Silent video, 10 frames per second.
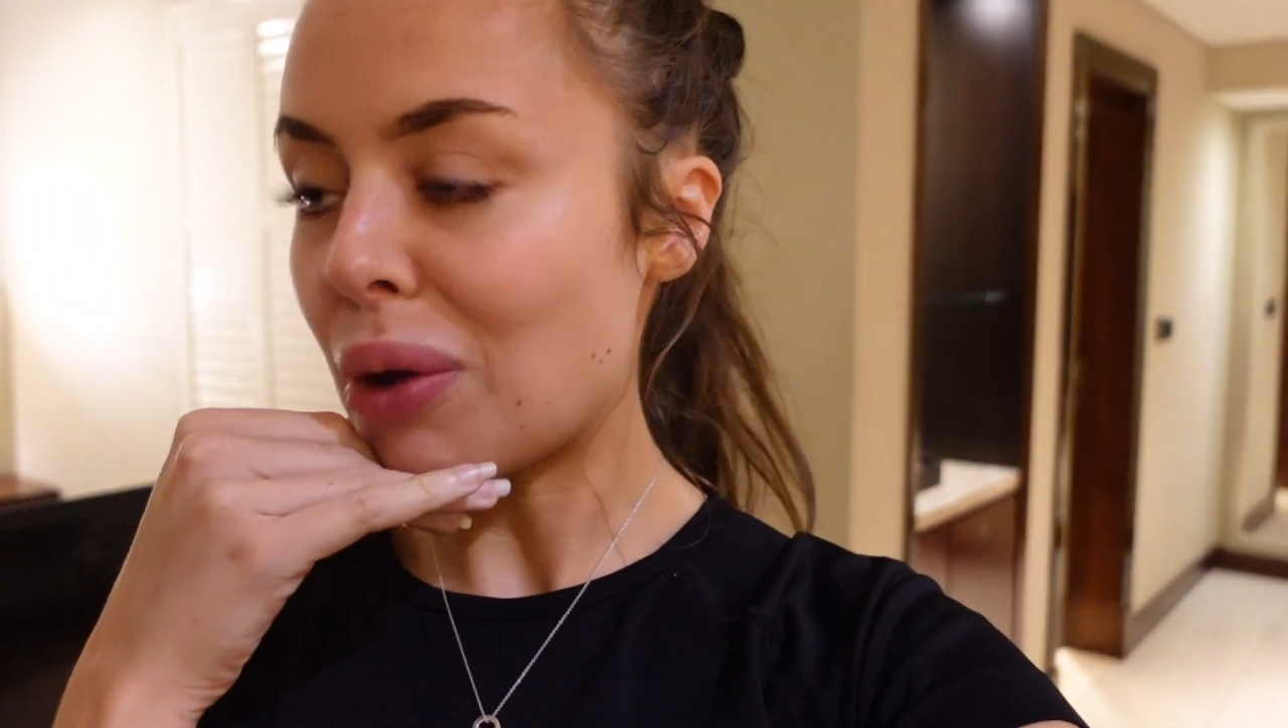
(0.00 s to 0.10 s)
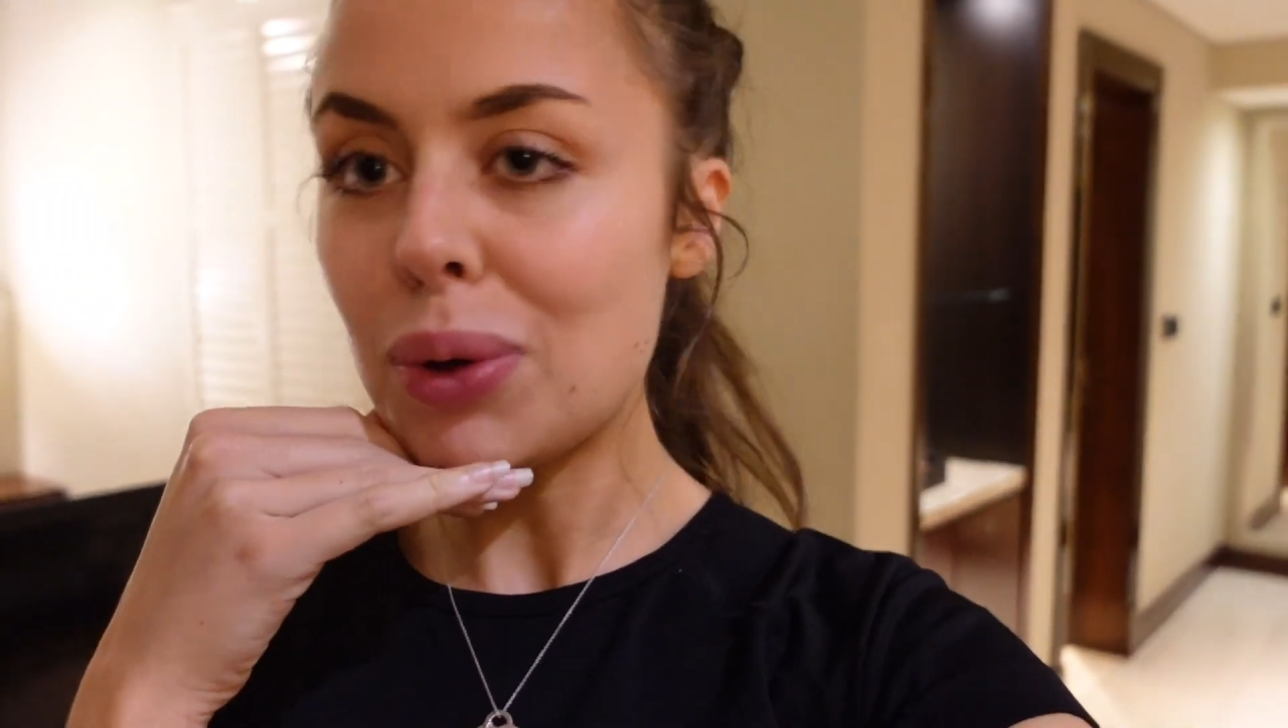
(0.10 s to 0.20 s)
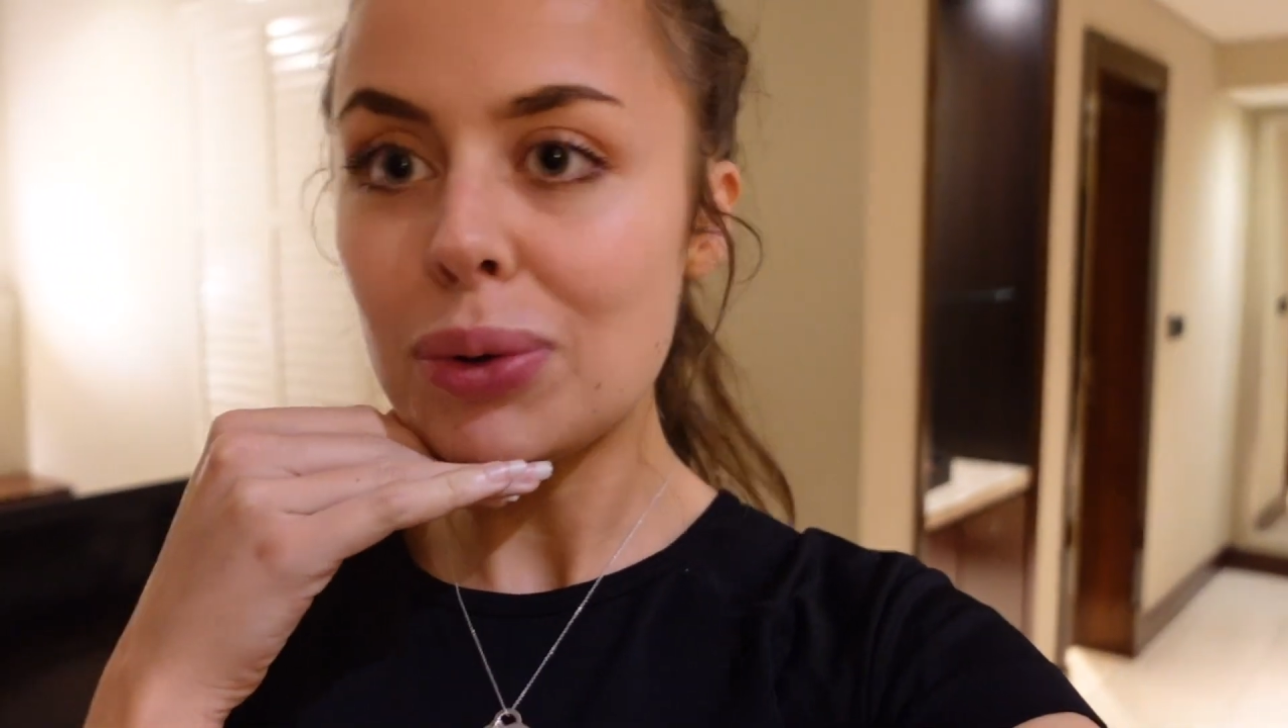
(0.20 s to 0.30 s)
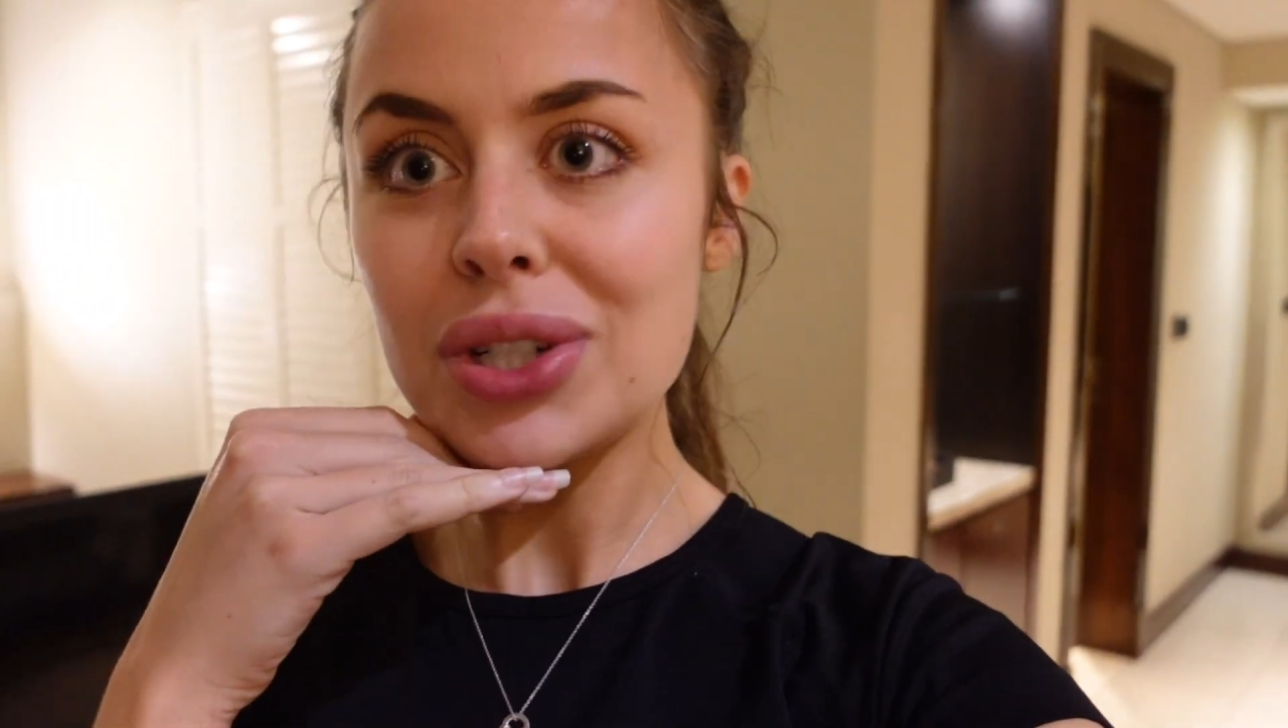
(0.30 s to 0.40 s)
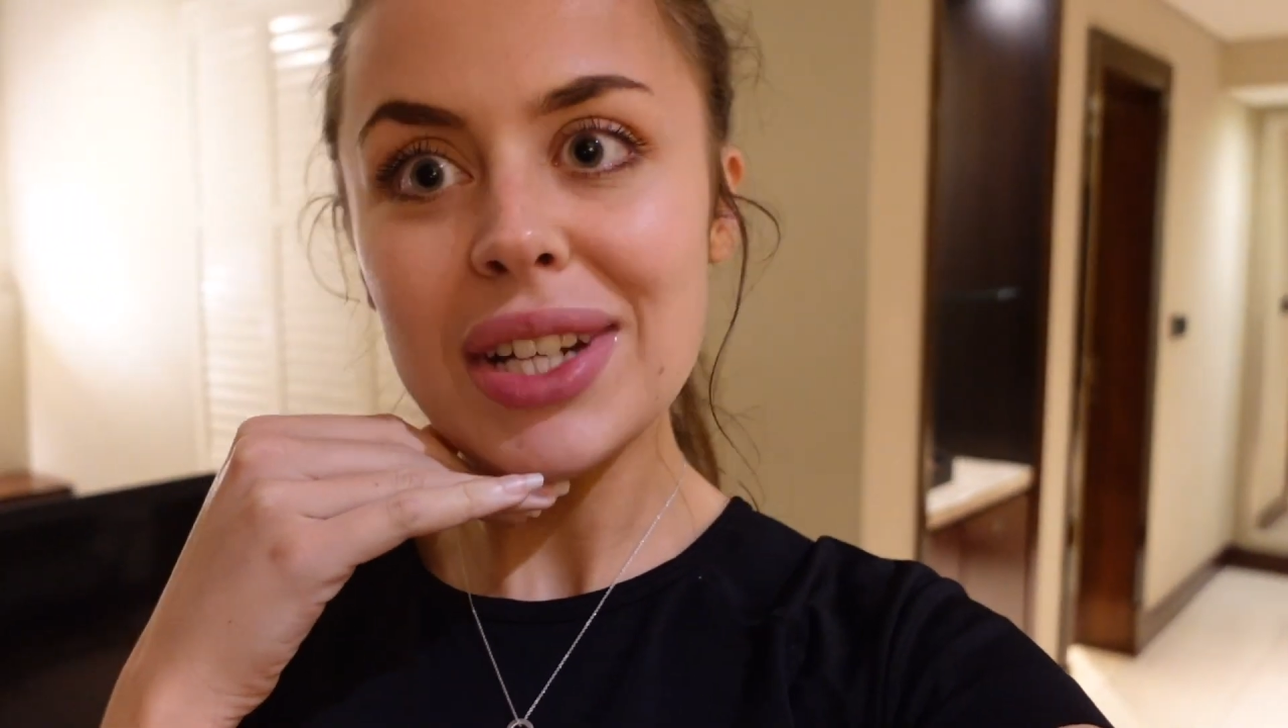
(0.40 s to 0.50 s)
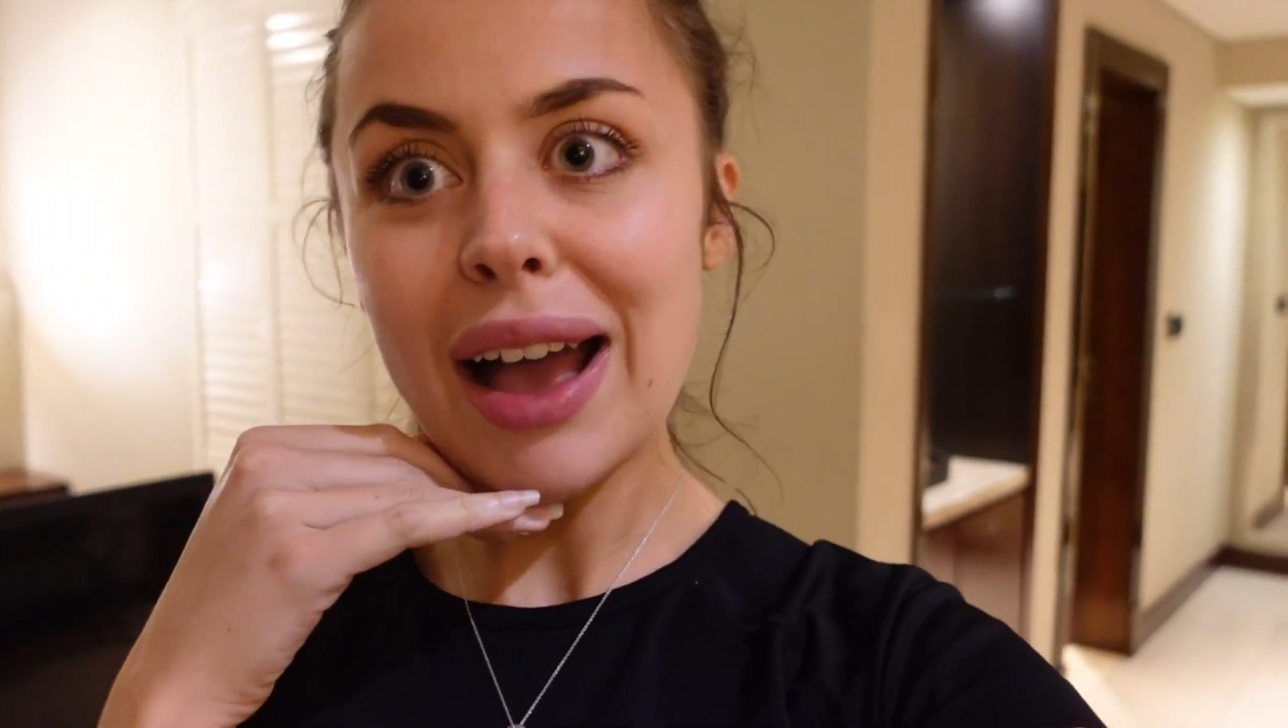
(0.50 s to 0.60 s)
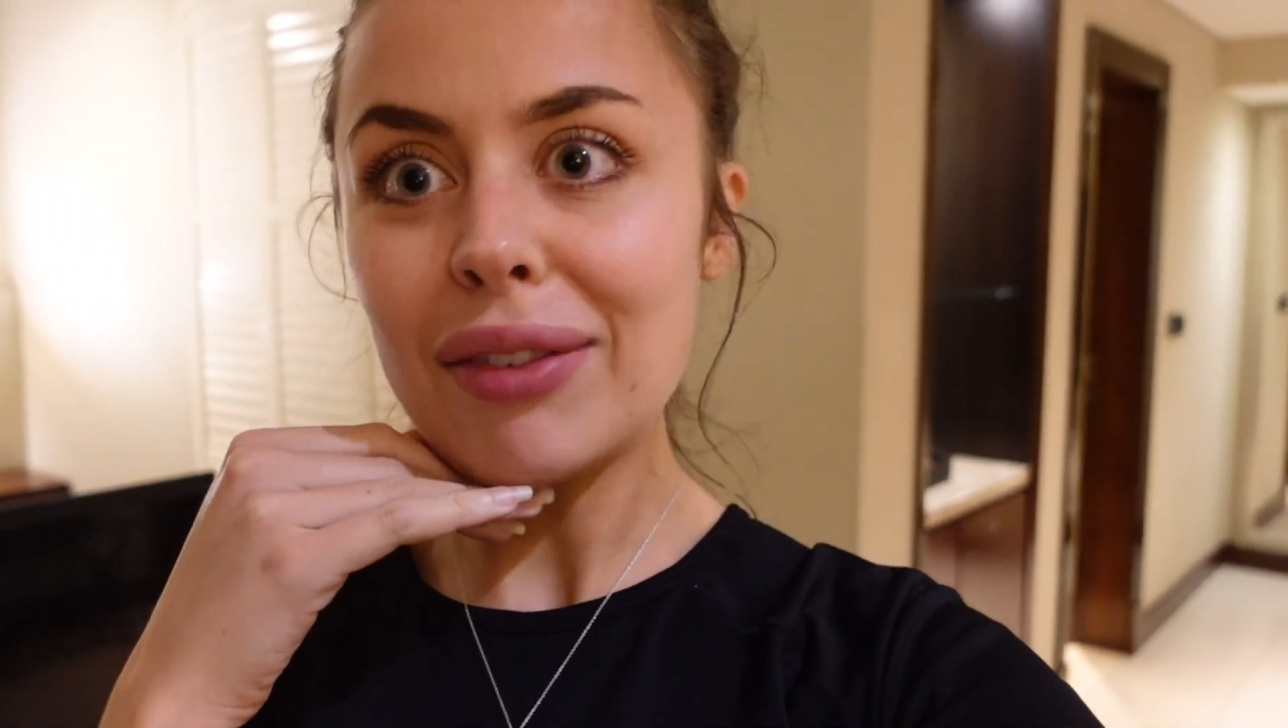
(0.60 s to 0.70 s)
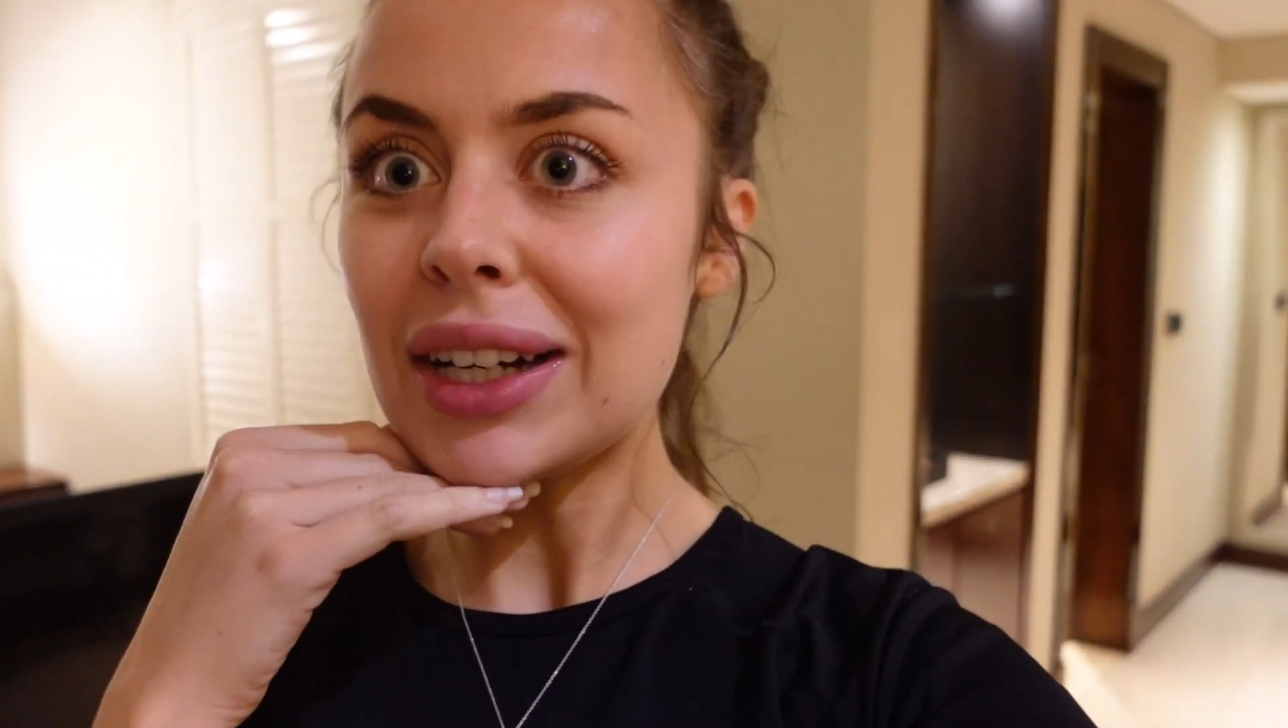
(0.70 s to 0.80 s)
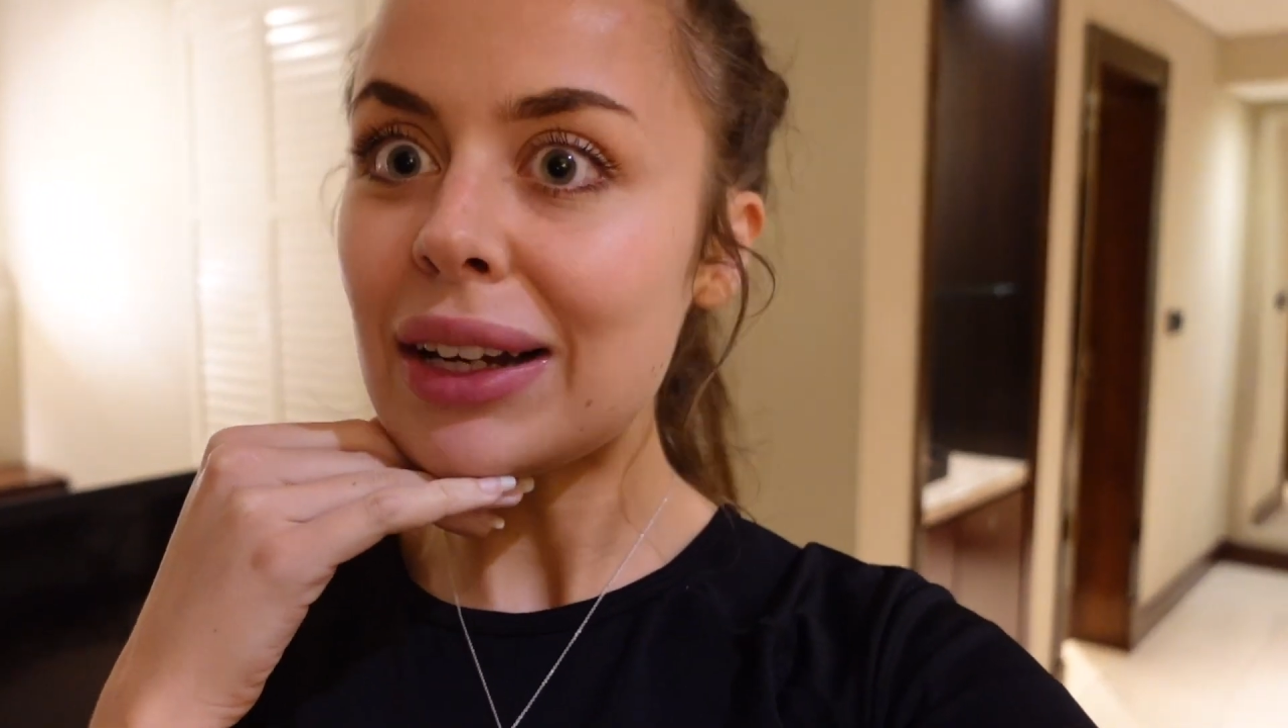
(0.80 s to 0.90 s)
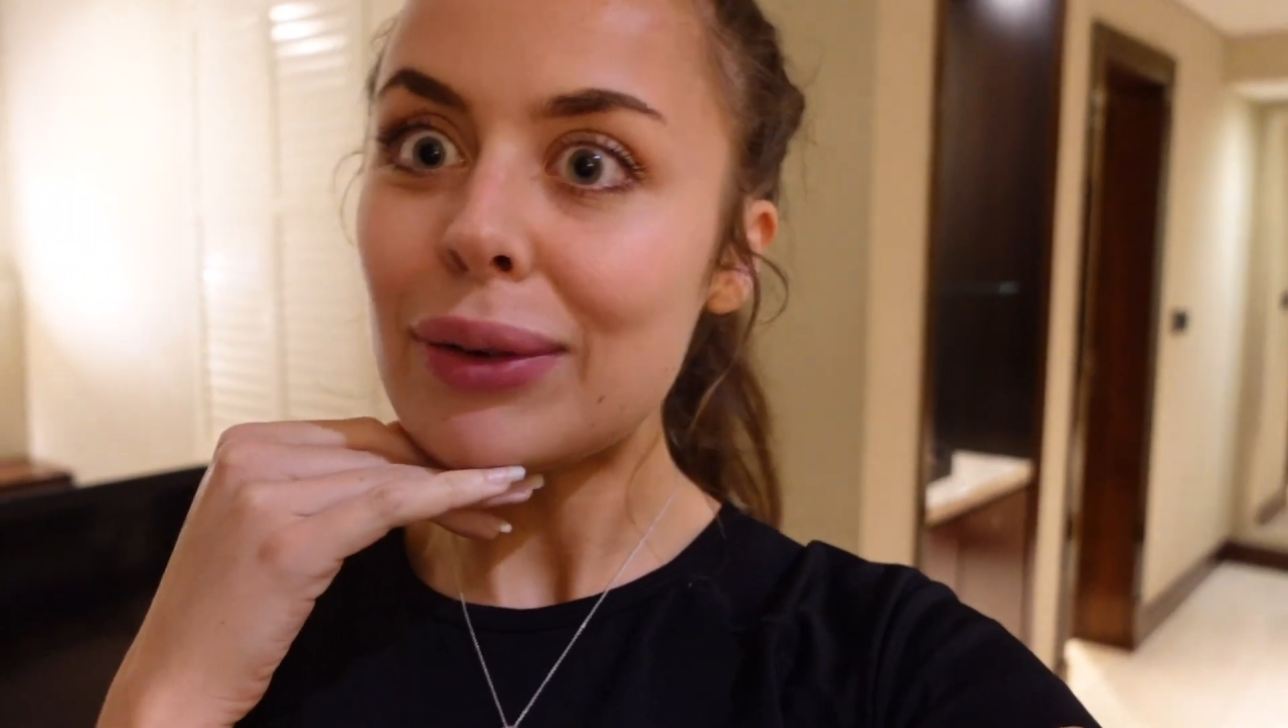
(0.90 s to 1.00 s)
we were just
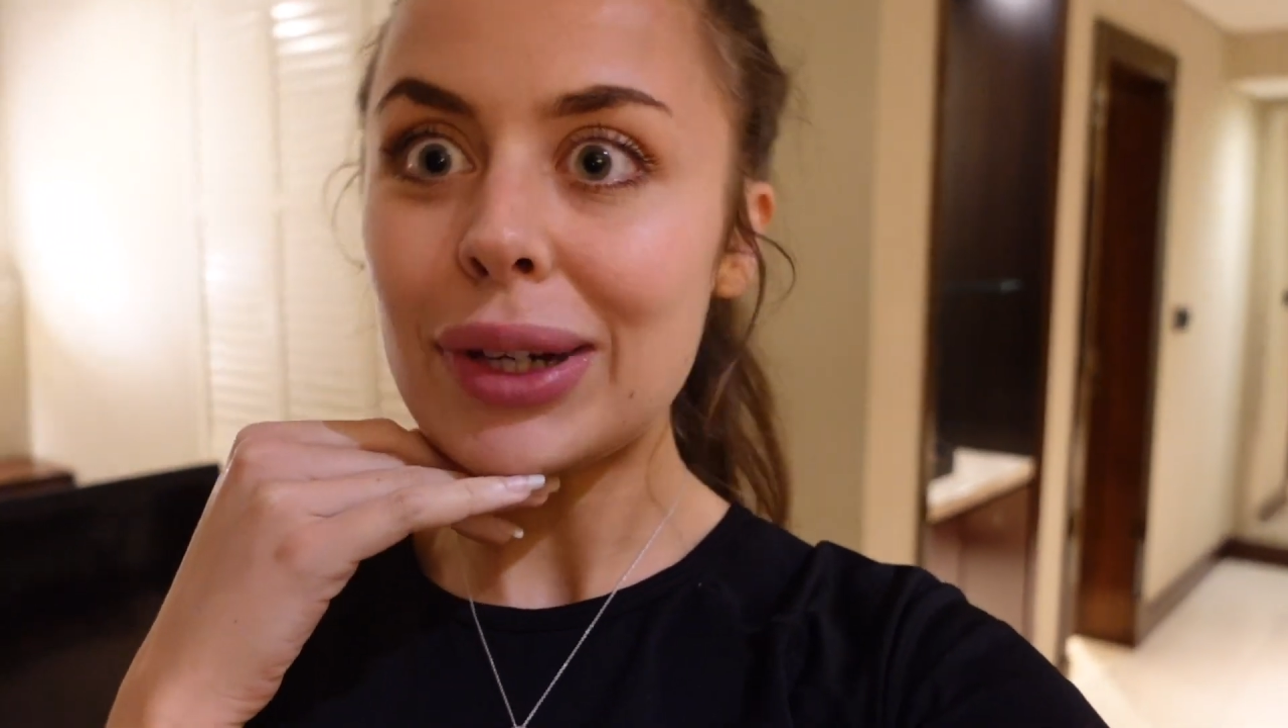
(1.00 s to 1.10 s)
having a